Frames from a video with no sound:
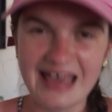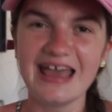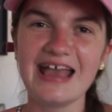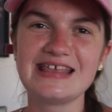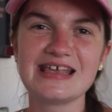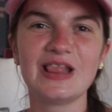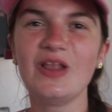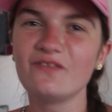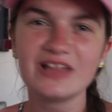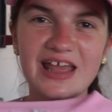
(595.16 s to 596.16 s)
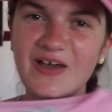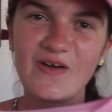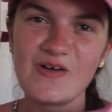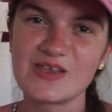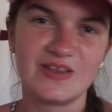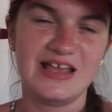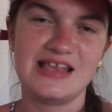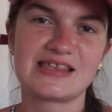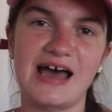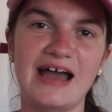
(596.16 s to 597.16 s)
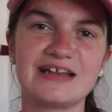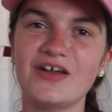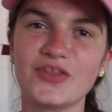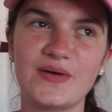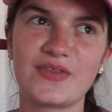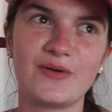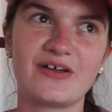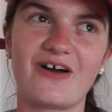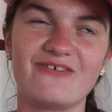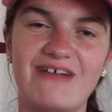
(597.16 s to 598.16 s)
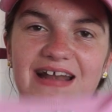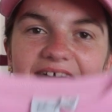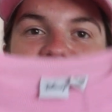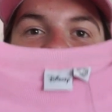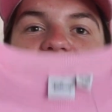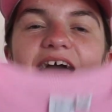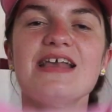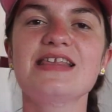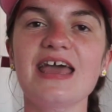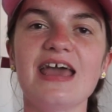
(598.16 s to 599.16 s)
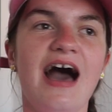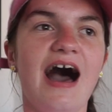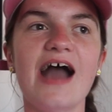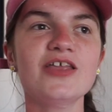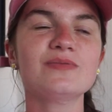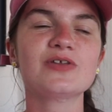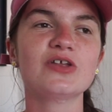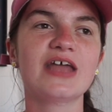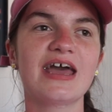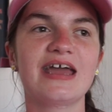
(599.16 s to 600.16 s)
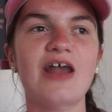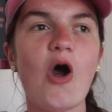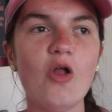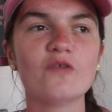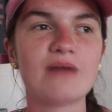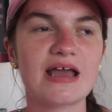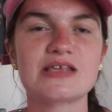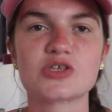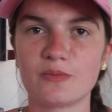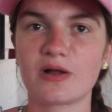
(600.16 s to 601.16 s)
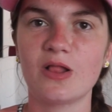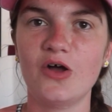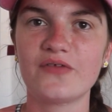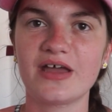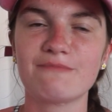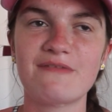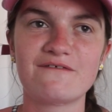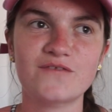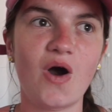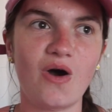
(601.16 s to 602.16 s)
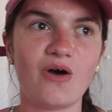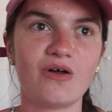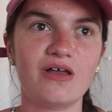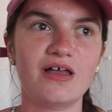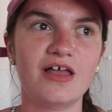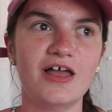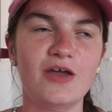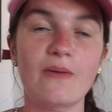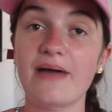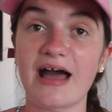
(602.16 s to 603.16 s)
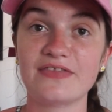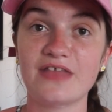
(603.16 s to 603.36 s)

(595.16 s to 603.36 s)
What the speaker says: it is lovely and cozy on the inside, not the weather we've got right now. You see, I never done it in all of my summer clothing before, when we had